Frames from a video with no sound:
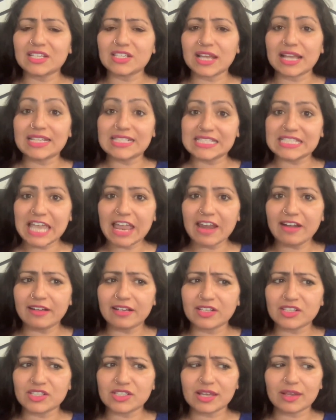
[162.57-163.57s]
and scared
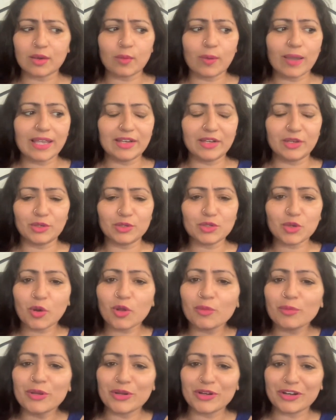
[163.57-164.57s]
because she's like, wait, you
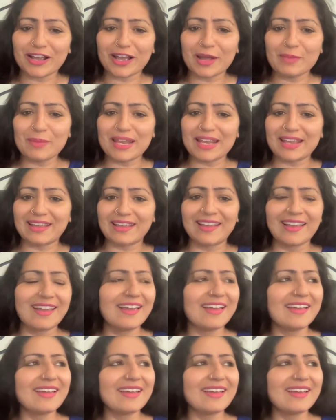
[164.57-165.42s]
told me you're coming